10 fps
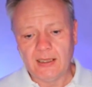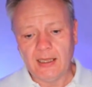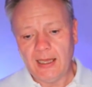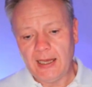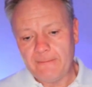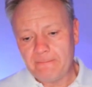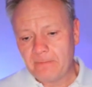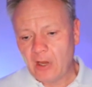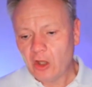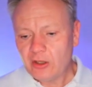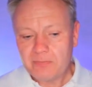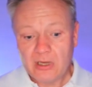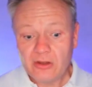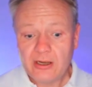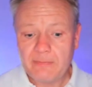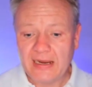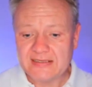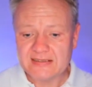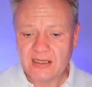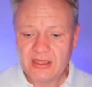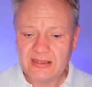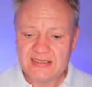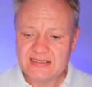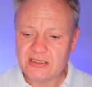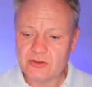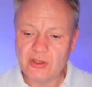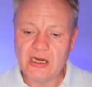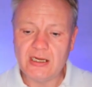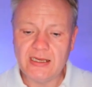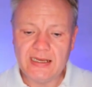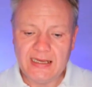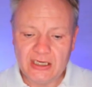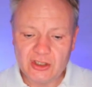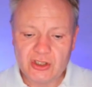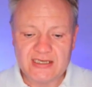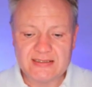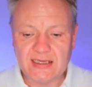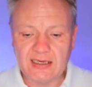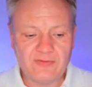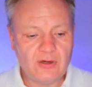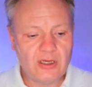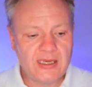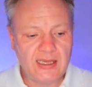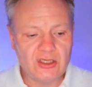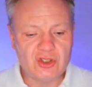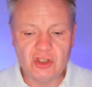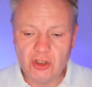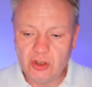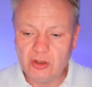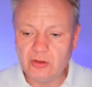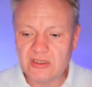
On the monthly basis, I think this is really interesting. If you look at June